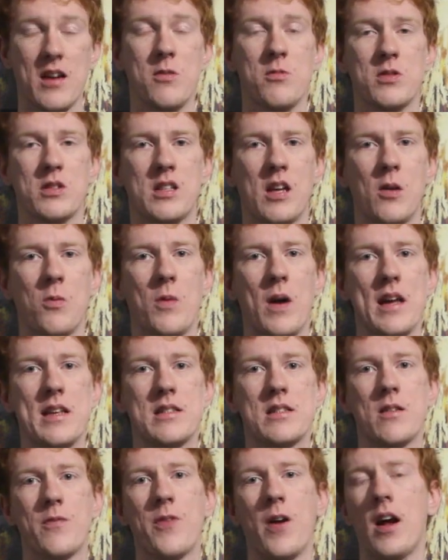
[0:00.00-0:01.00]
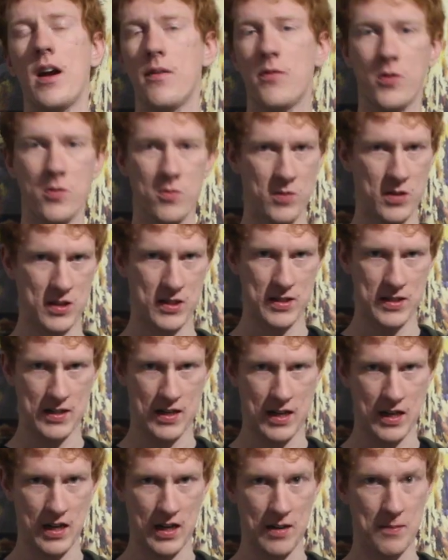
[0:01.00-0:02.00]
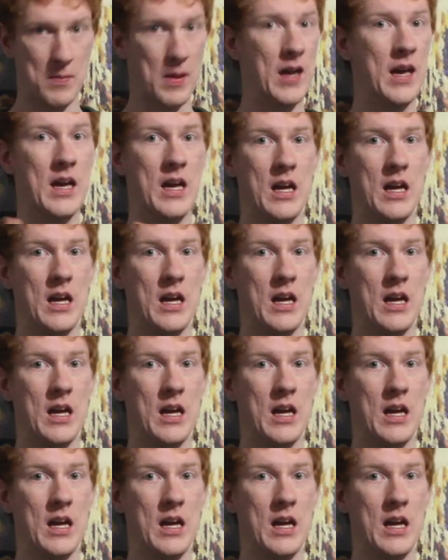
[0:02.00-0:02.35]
It was a waste of everyone's time.